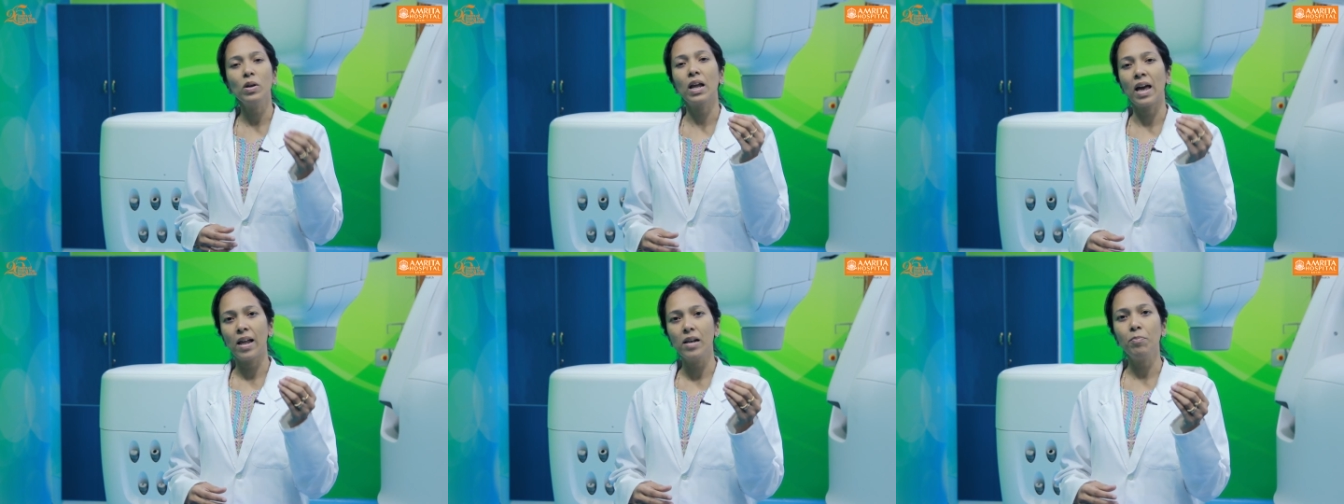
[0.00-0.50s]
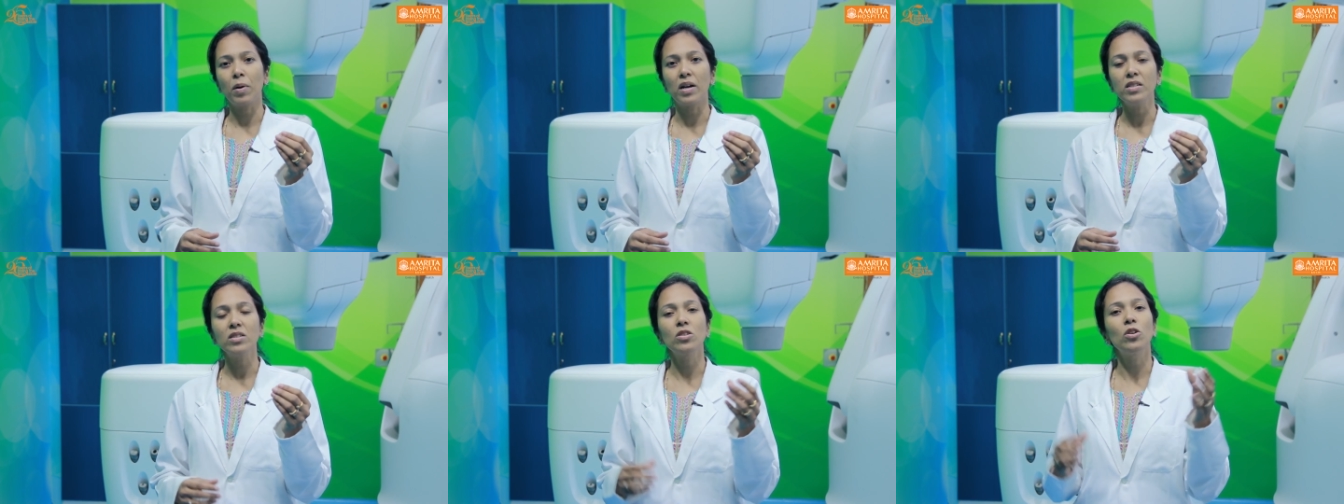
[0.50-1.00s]
will help
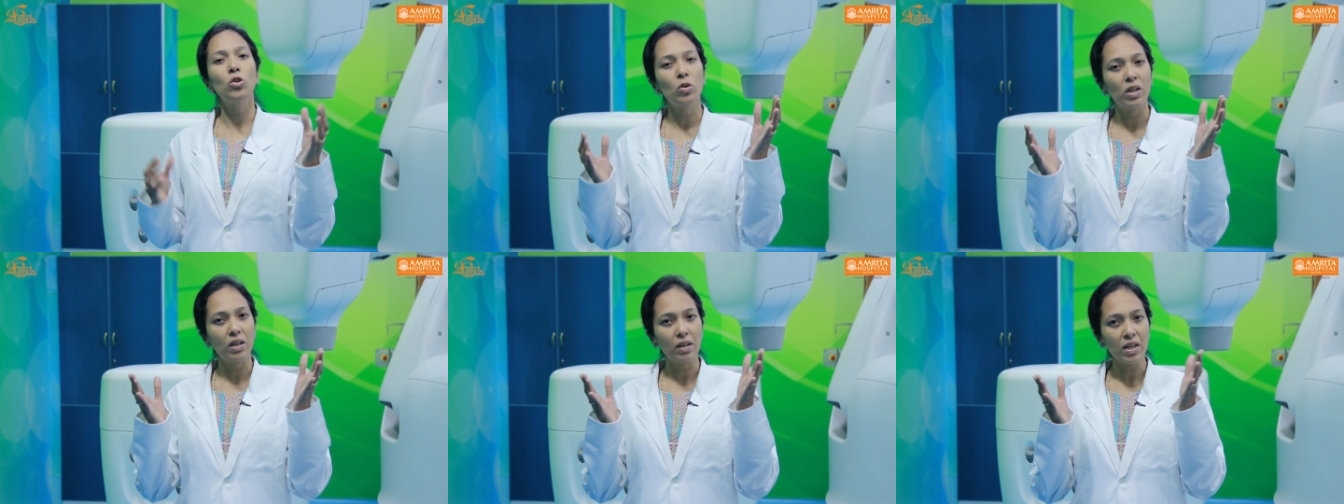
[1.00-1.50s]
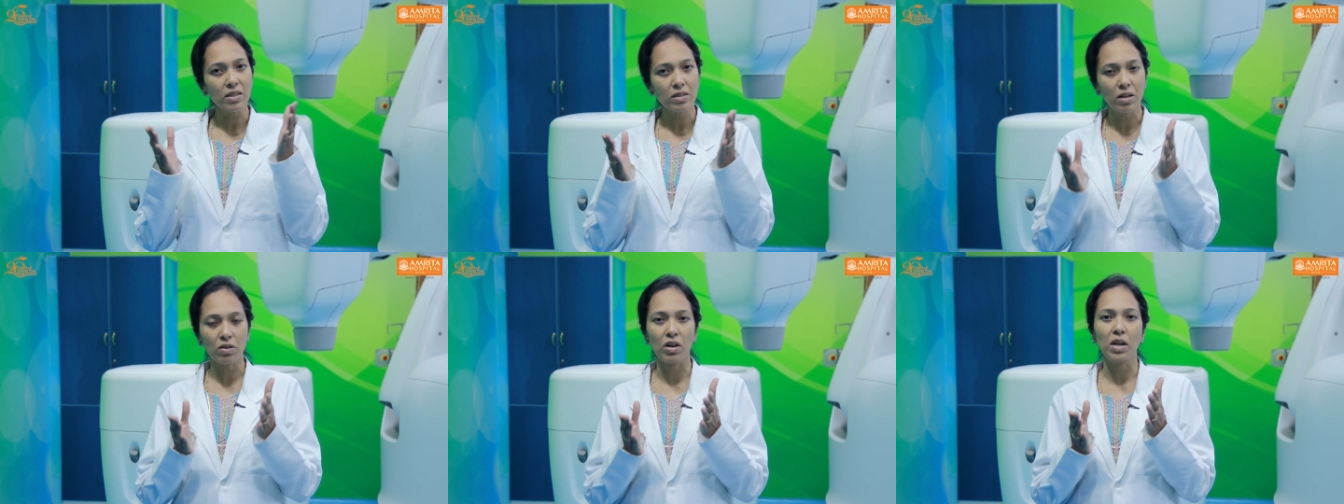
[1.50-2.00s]
us to decrease
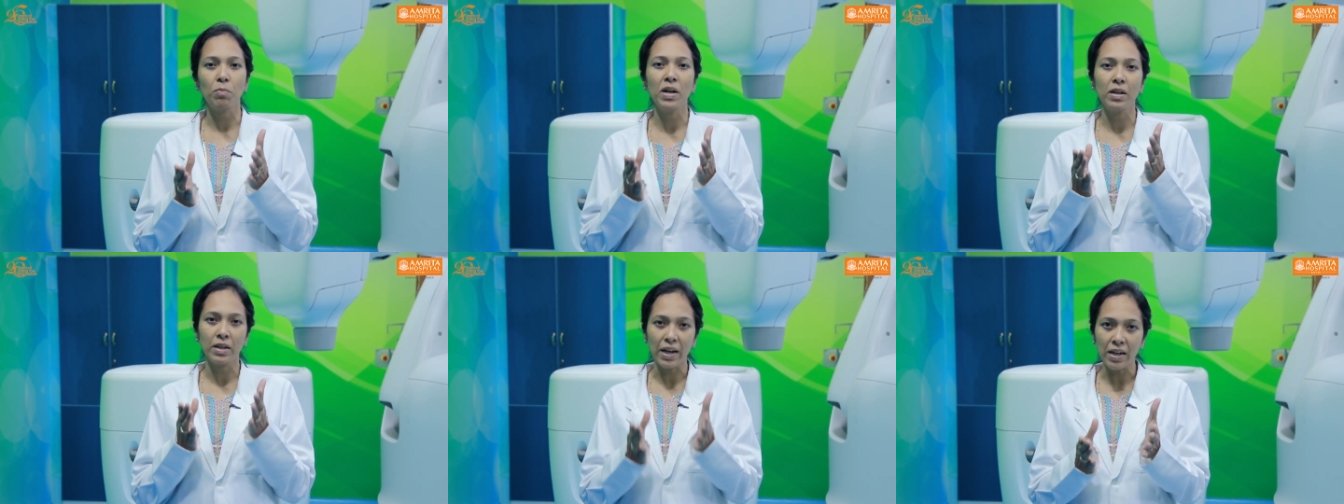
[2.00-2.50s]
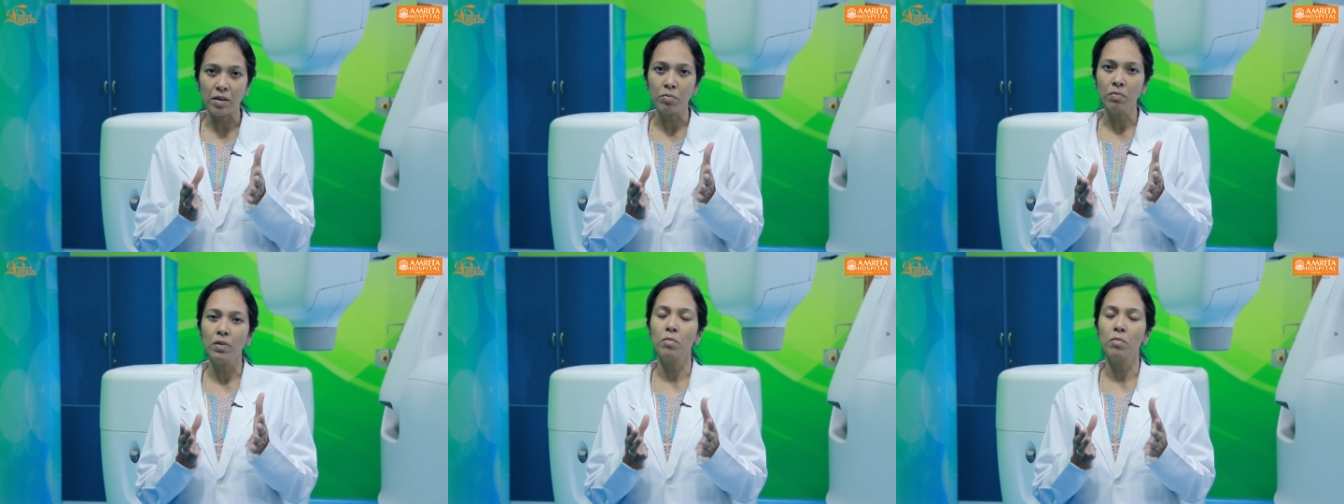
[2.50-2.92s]
the treatment time